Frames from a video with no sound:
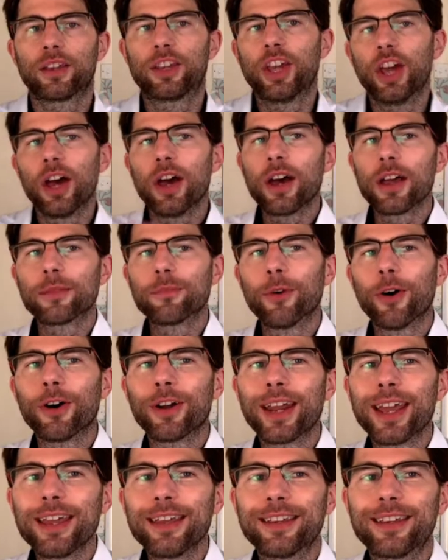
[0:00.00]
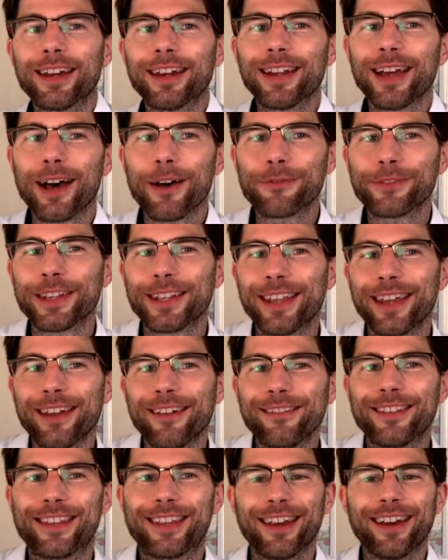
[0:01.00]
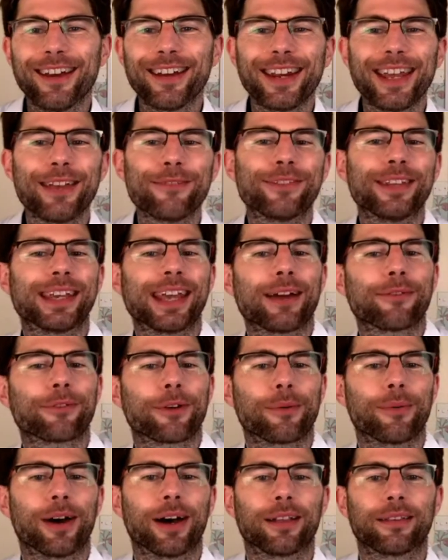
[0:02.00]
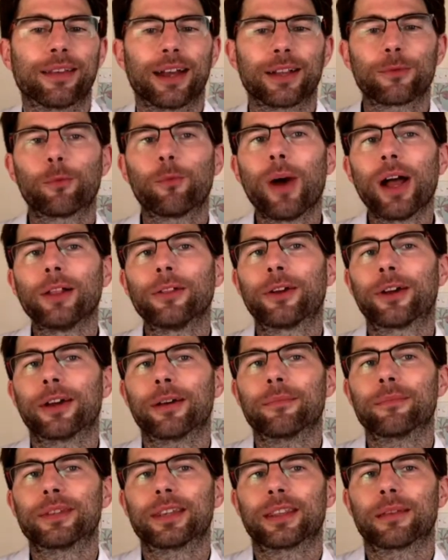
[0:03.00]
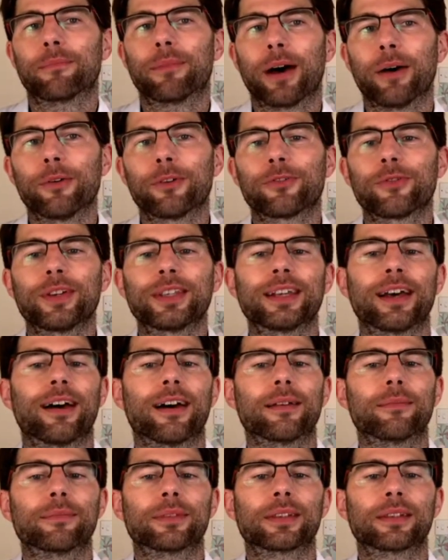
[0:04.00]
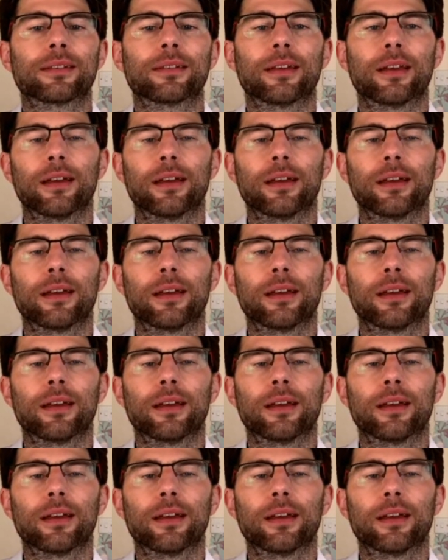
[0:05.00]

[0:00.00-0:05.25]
Good morning, good afternoon, good evening, everyone, and welcome to the Poetry Times.